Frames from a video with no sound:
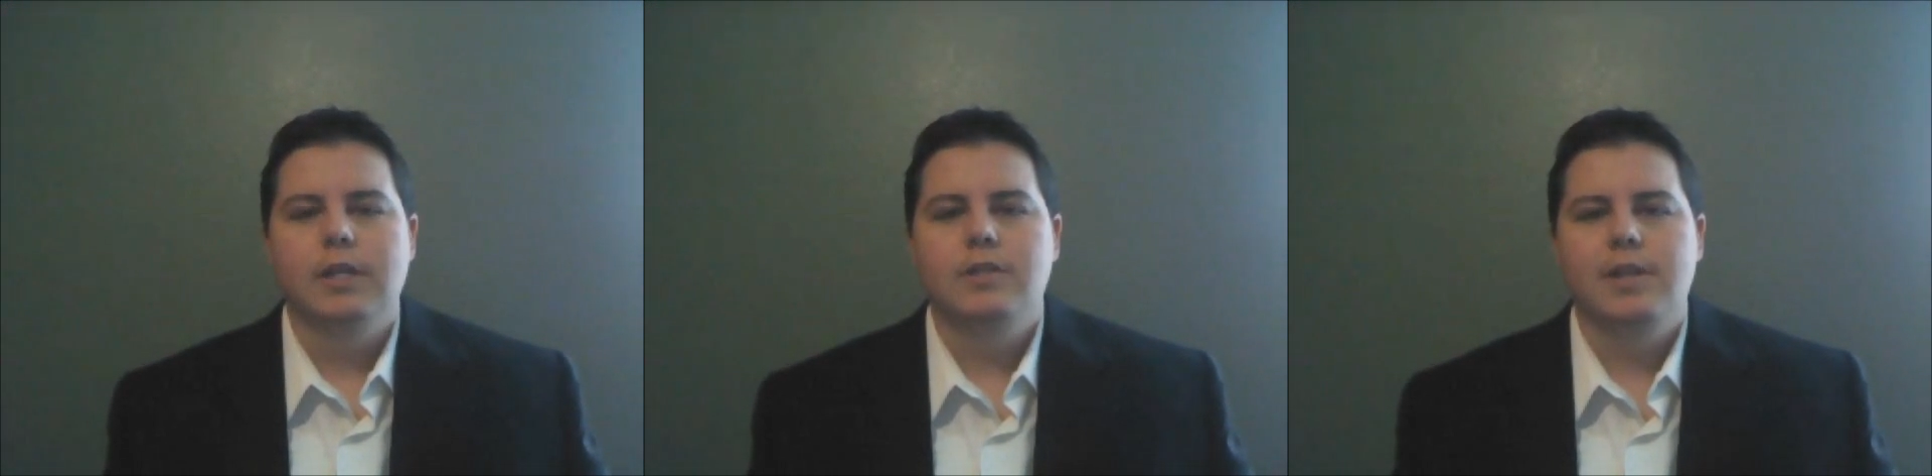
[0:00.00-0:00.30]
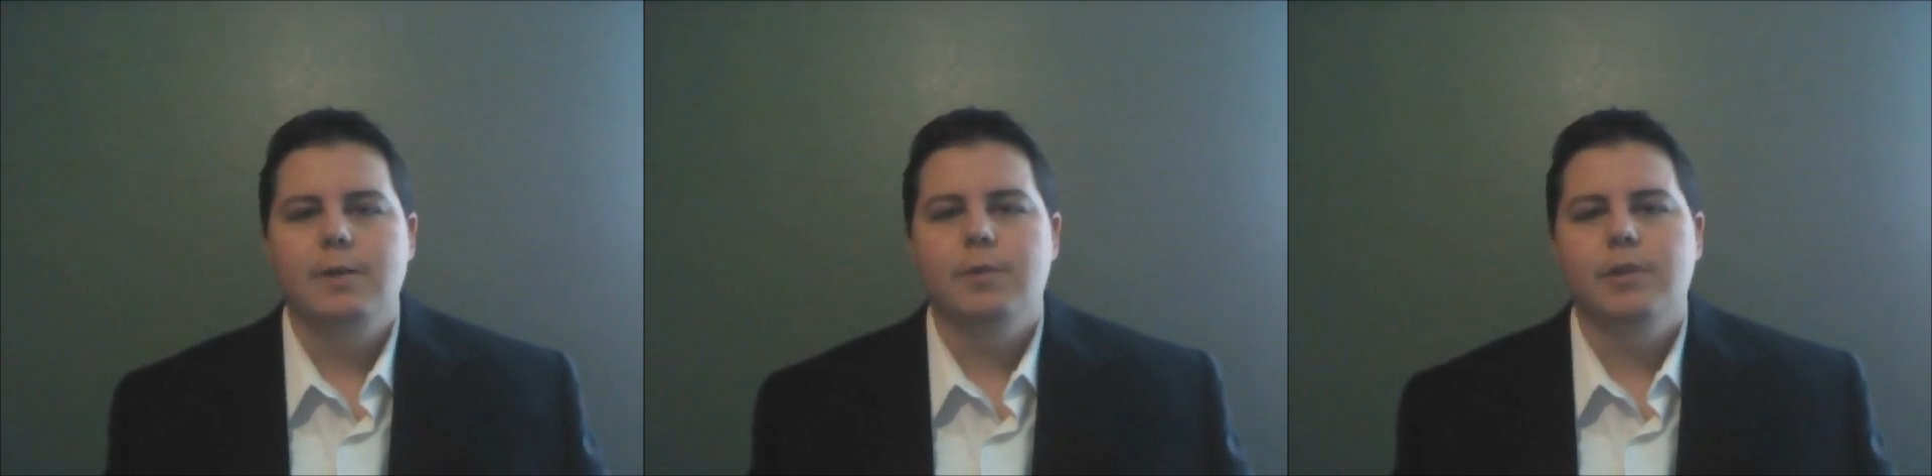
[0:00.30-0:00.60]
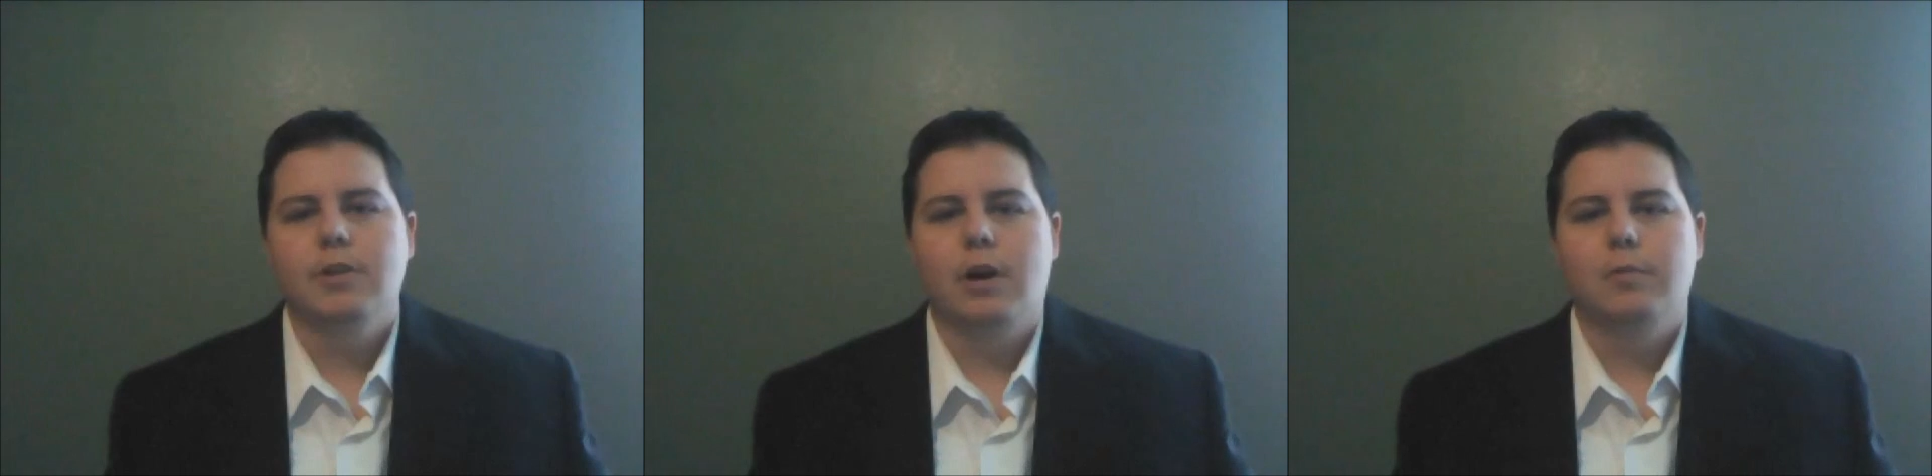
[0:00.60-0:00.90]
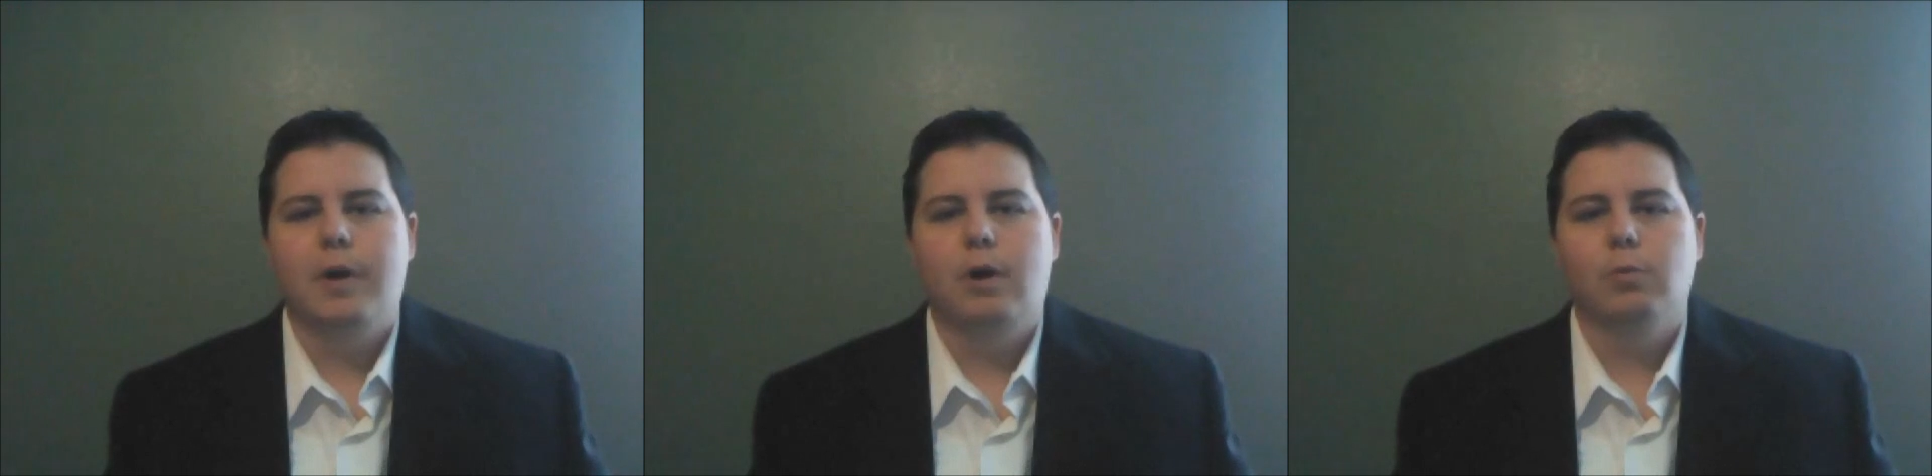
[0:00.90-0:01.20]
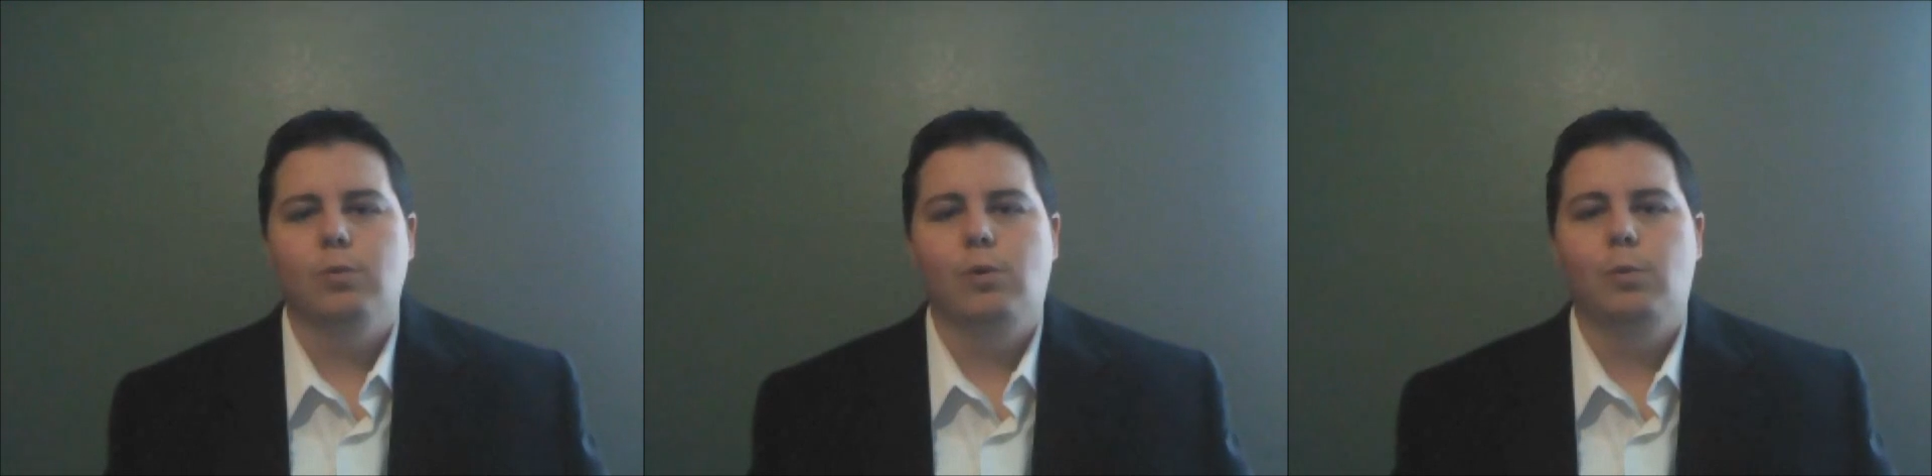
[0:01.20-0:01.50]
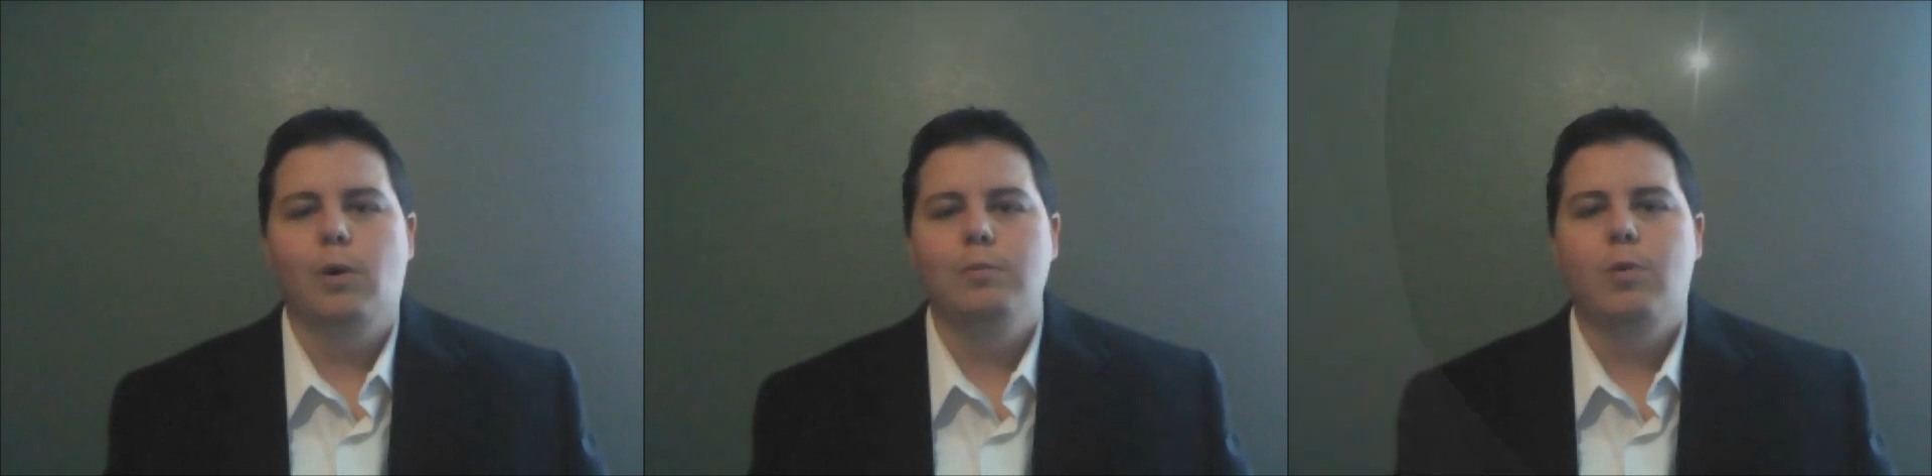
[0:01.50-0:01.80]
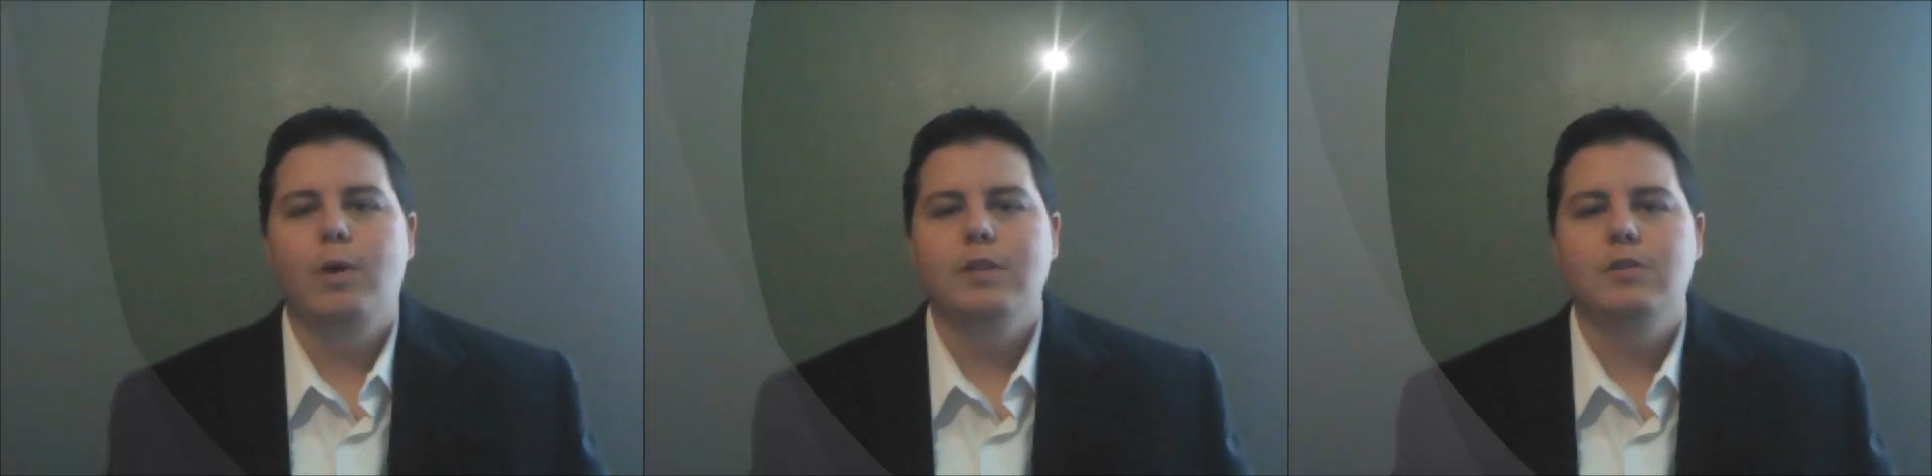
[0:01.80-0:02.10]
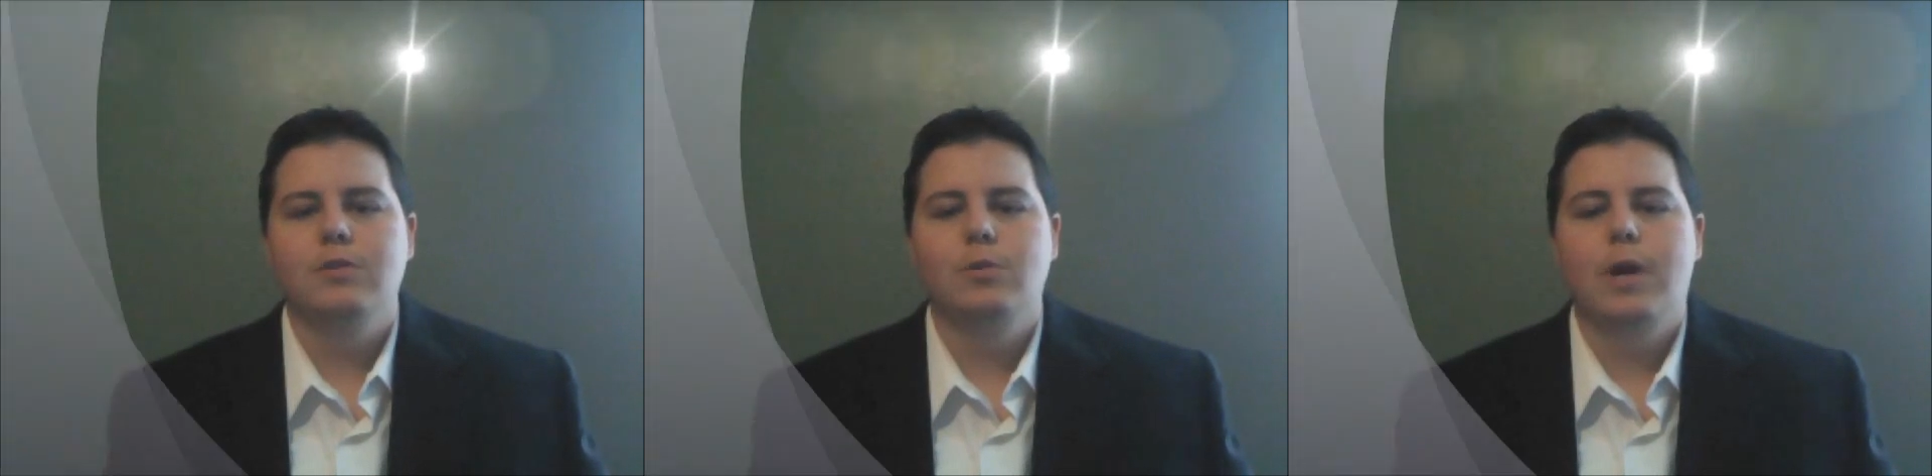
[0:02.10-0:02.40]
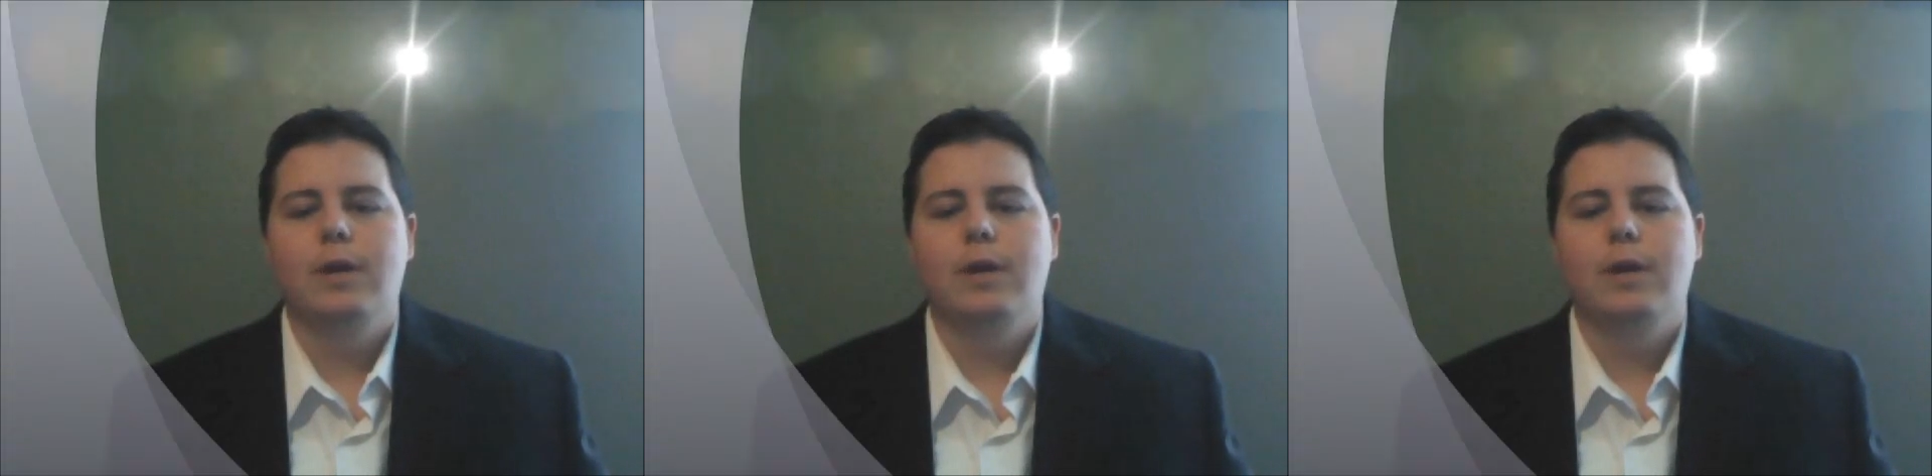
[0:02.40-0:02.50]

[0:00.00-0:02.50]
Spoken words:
Today we're going to talk about Rule 1.2